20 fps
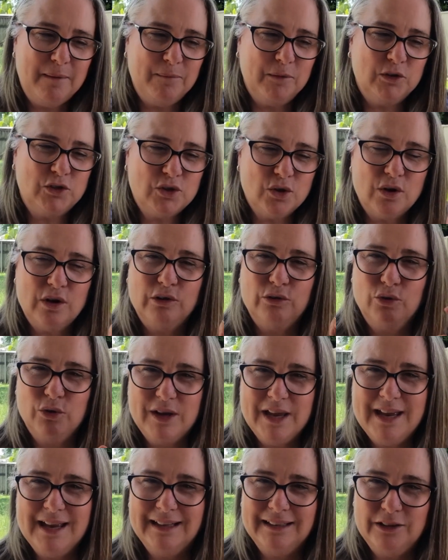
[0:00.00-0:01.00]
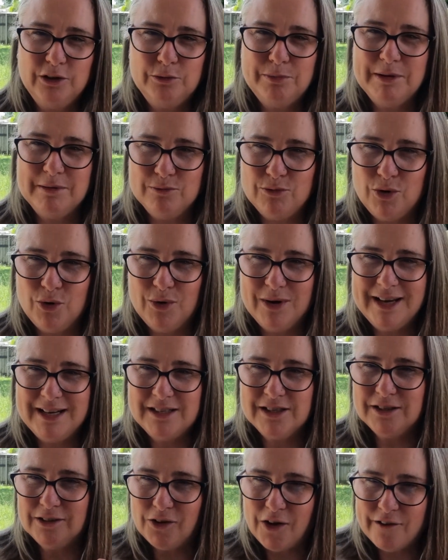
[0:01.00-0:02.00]
sort of looking a little bit more
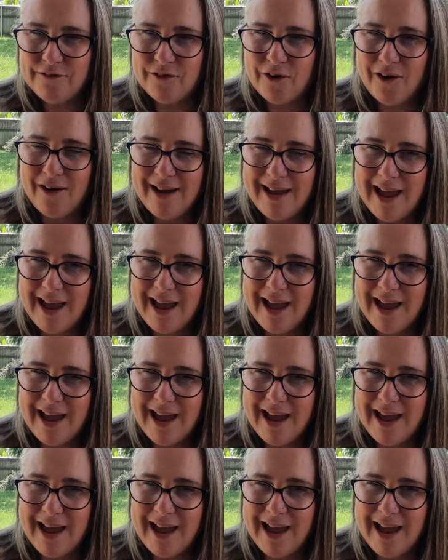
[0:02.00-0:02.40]
into cli-fi,